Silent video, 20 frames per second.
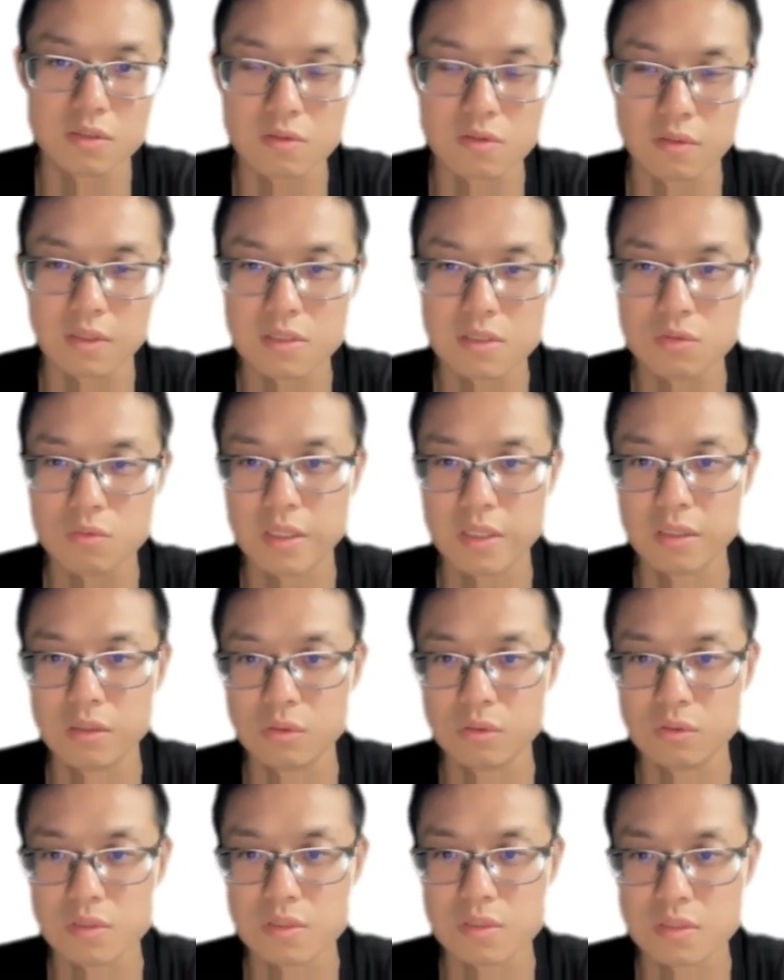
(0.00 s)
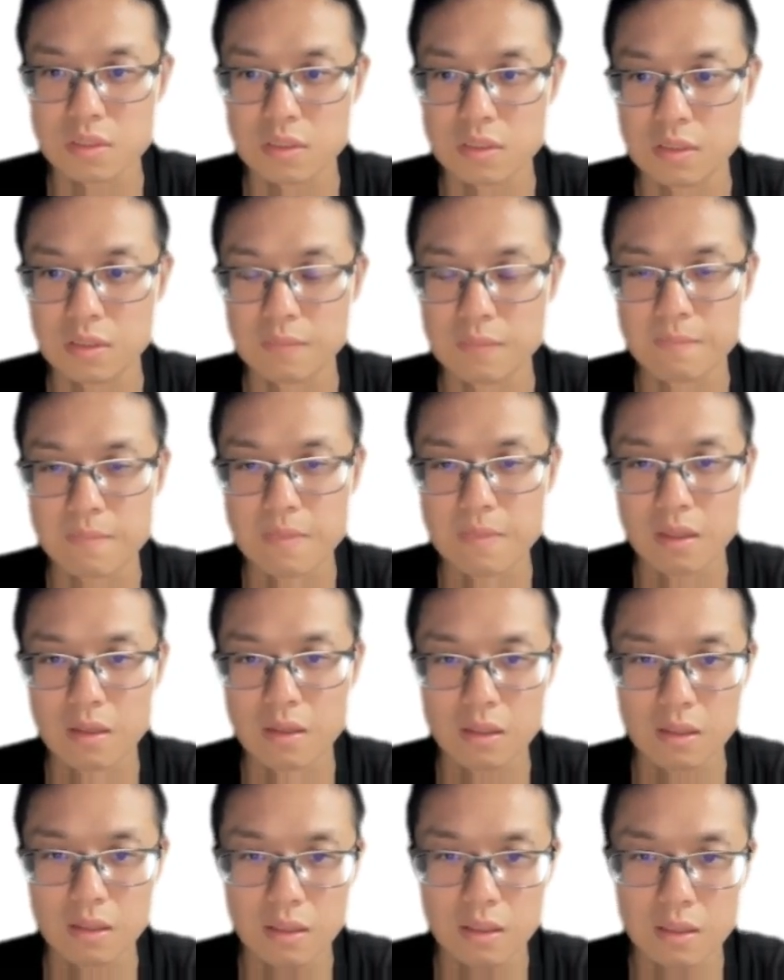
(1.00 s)
So that's why you'll see,
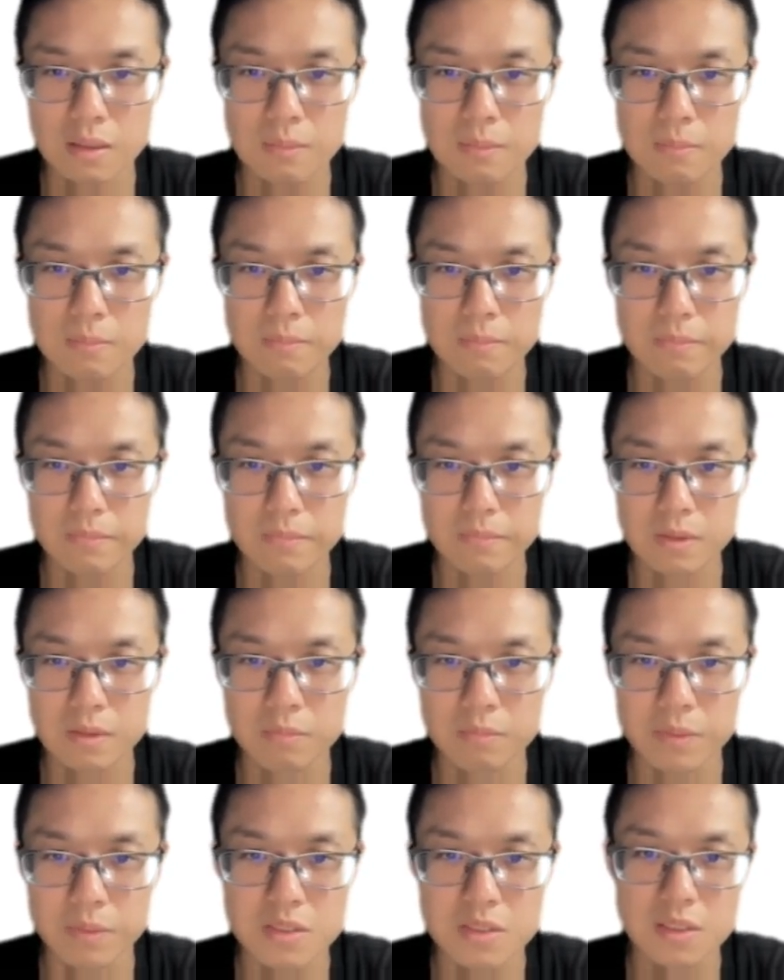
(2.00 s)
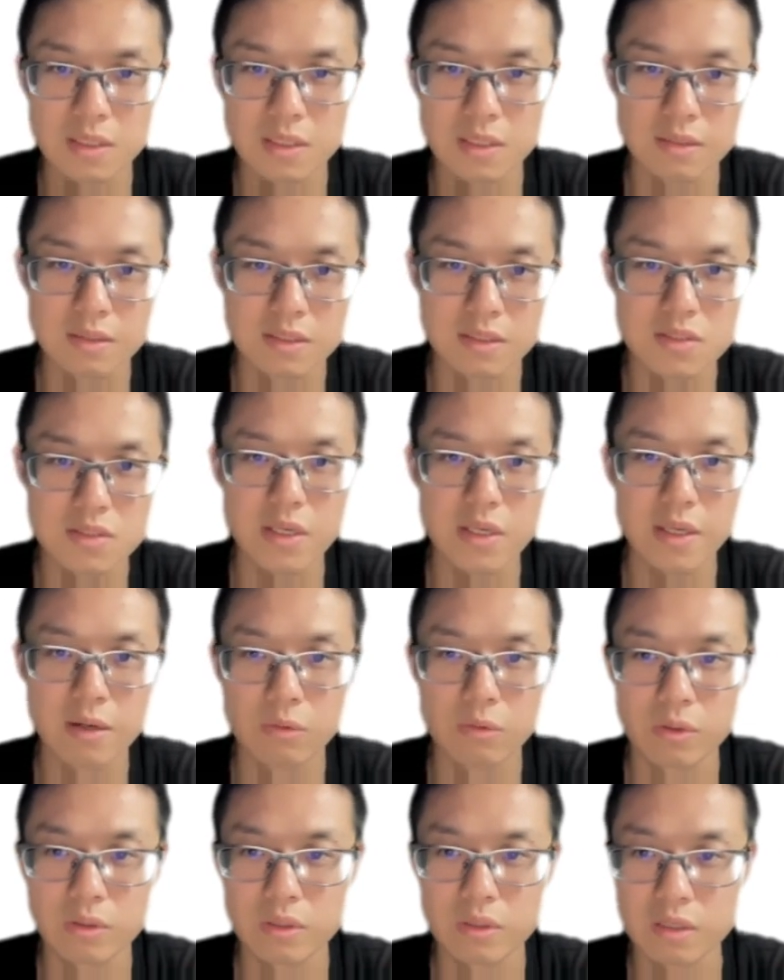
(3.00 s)
basically this
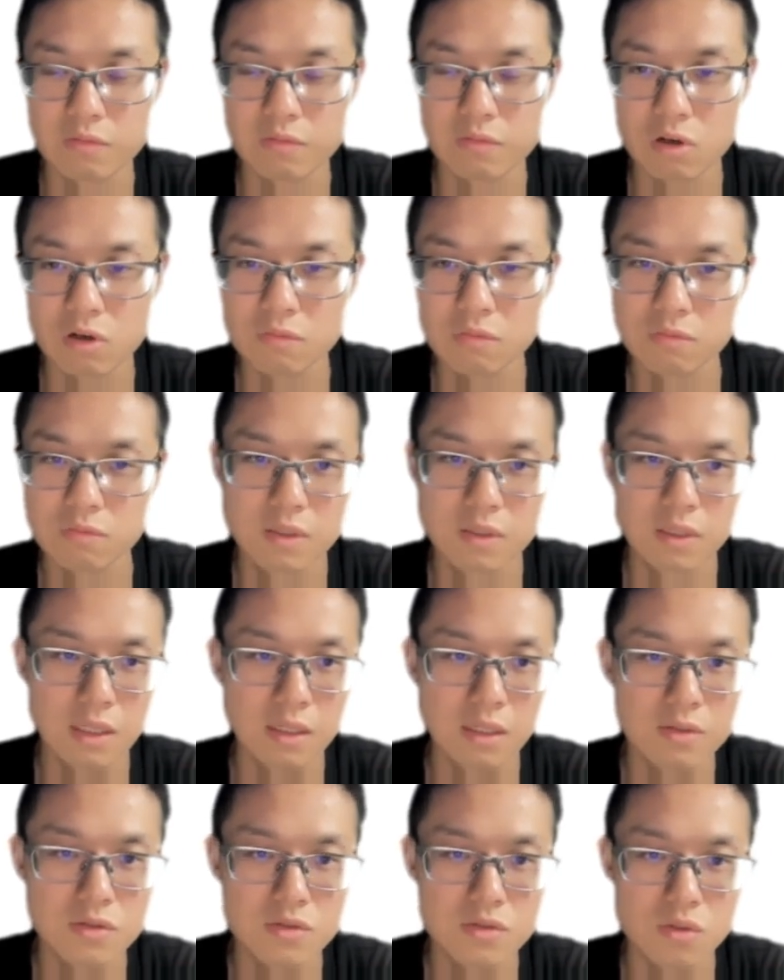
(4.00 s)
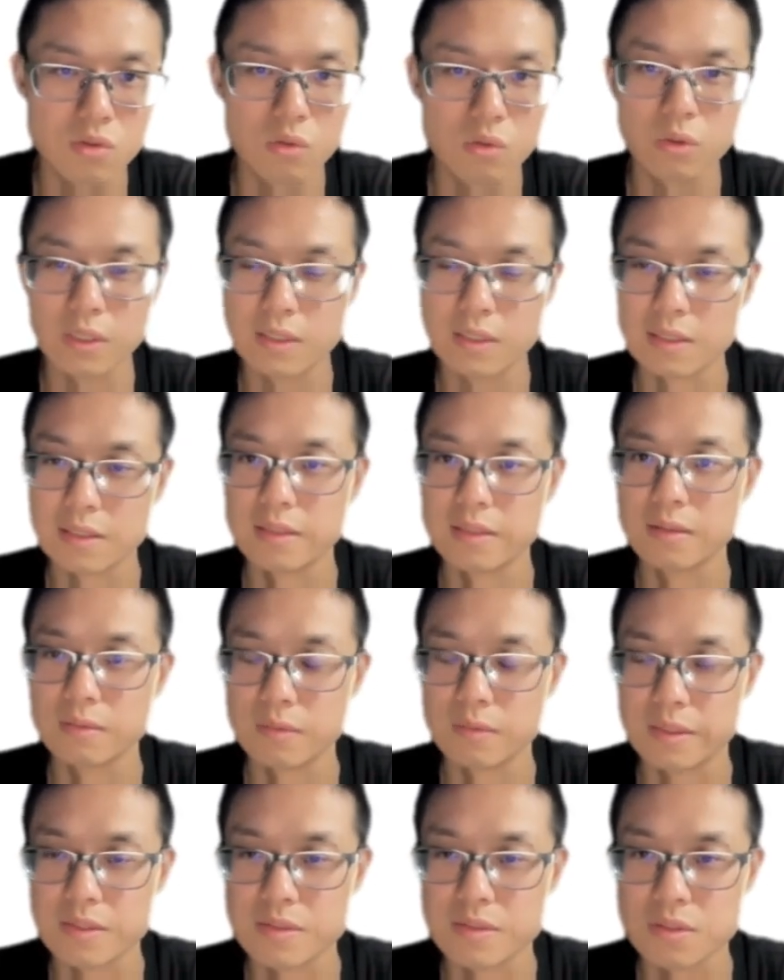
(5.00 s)
area evolve so quickly,
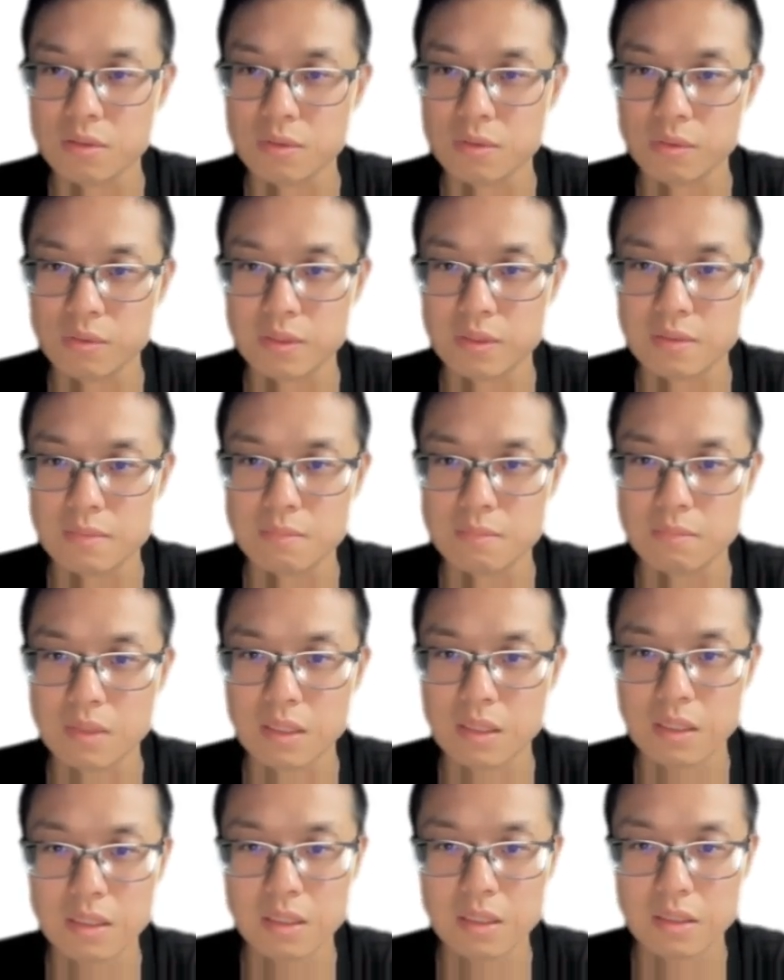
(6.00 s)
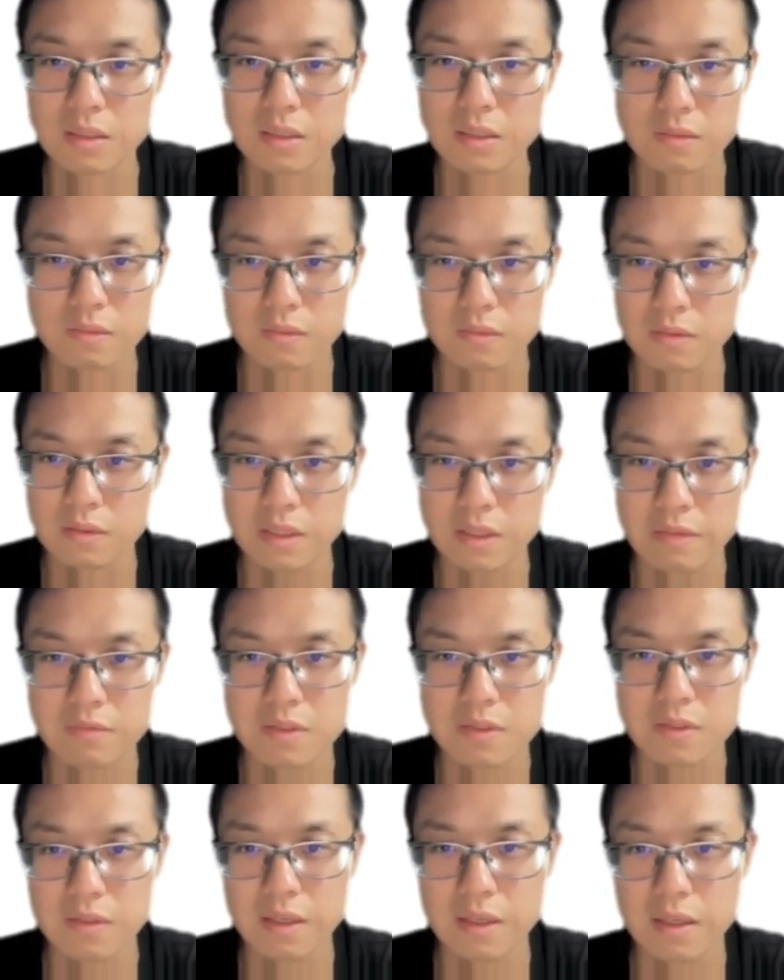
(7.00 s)
right? So you can see
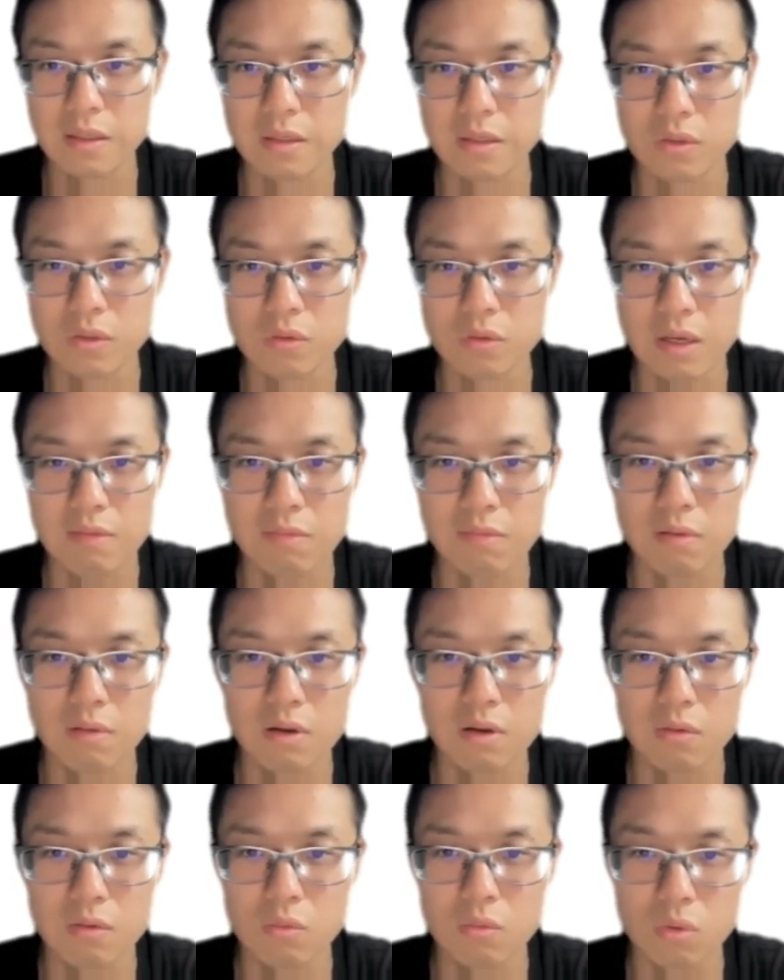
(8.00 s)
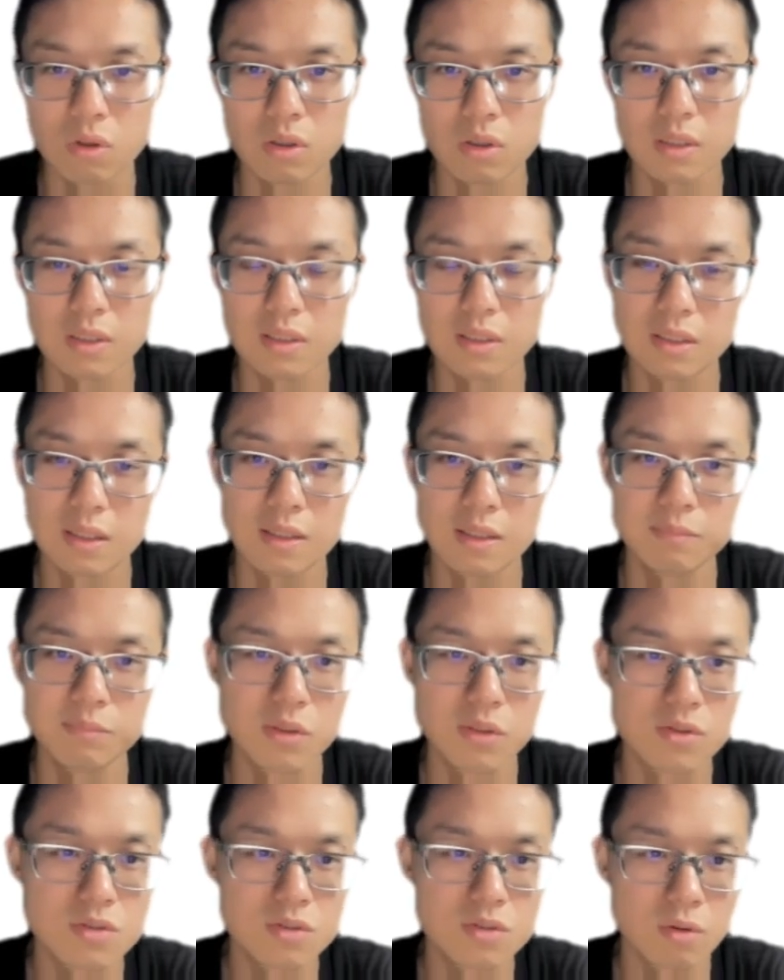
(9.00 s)
every day you have a lot of work
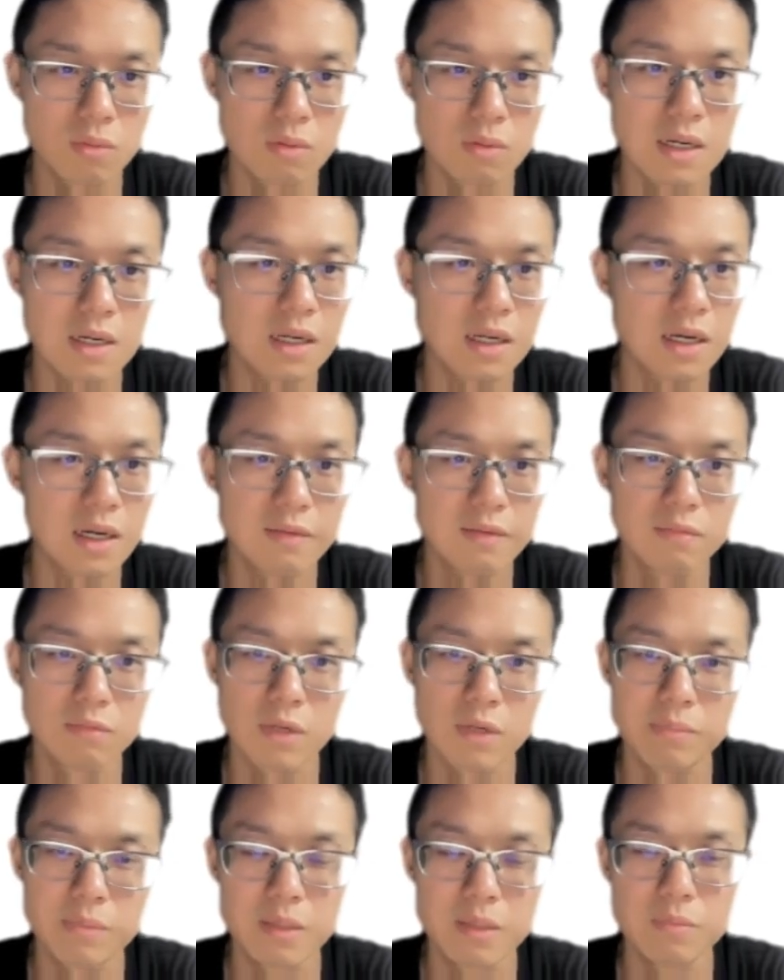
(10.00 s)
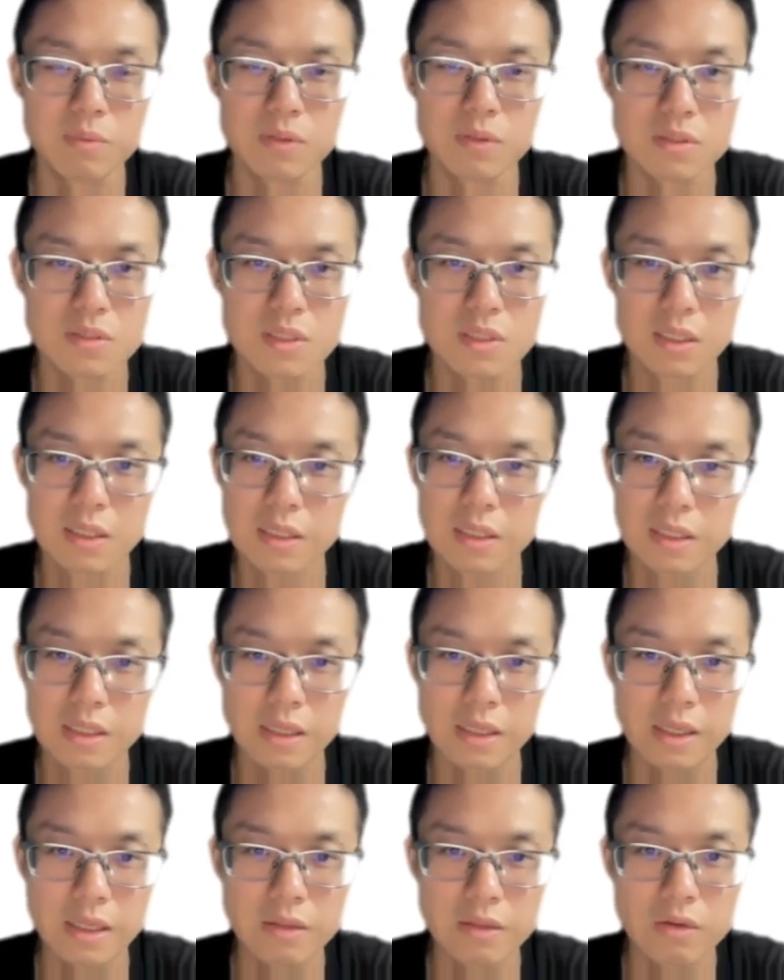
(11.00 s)
posted on arXiv, right? Papers,
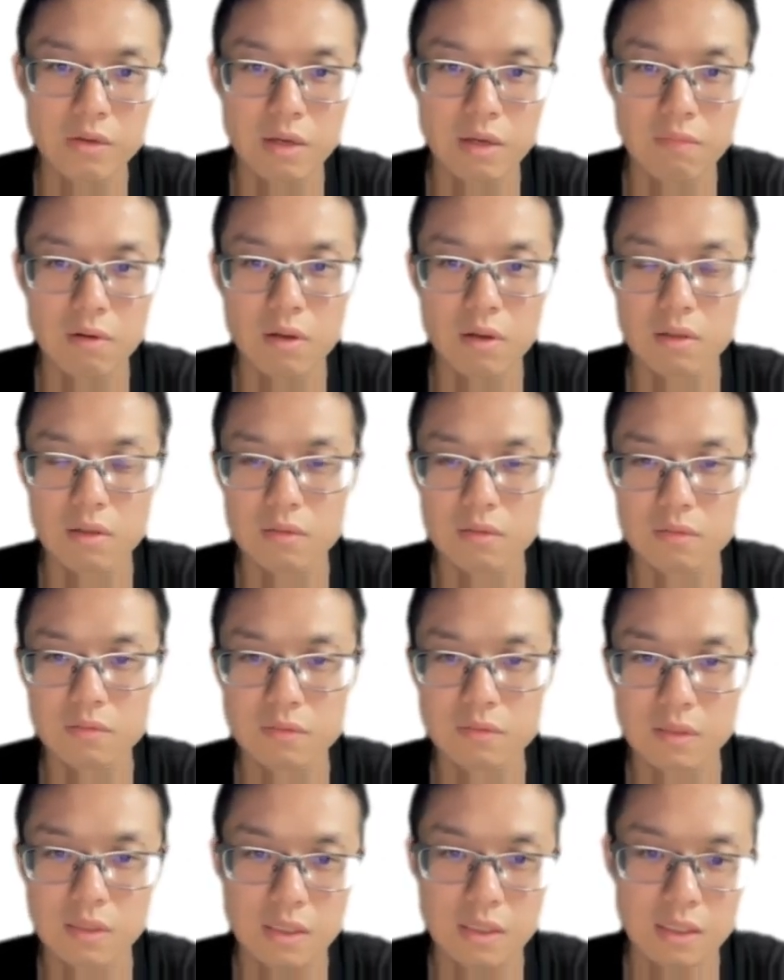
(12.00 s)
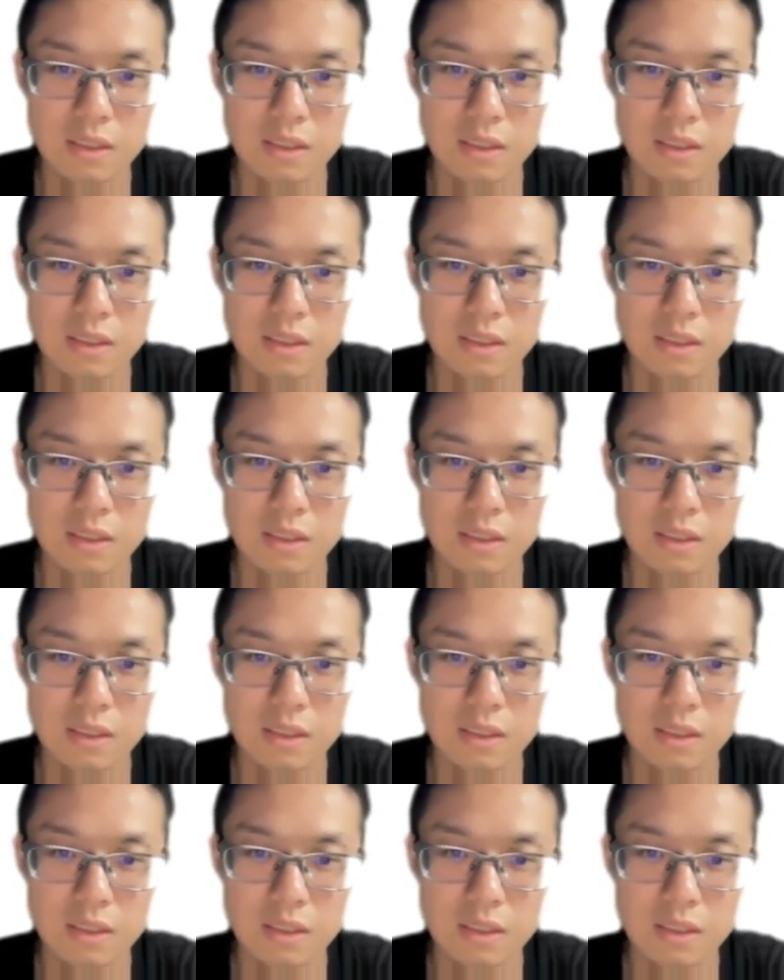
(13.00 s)
and you have a lot of